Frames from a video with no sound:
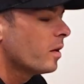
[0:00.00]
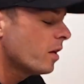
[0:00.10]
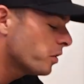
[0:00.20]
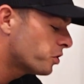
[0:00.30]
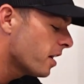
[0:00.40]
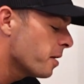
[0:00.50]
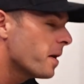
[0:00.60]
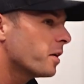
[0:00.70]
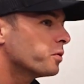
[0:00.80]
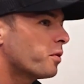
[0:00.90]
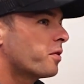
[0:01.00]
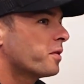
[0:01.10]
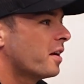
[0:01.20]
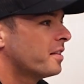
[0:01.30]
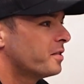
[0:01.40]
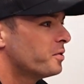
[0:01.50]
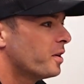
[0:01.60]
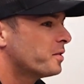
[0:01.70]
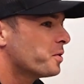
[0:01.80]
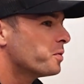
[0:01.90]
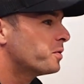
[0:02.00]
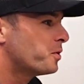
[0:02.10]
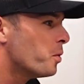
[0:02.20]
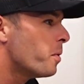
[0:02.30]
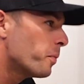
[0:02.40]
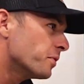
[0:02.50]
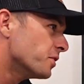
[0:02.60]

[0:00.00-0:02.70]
Australia battles with a syndrome, it's called tall poppy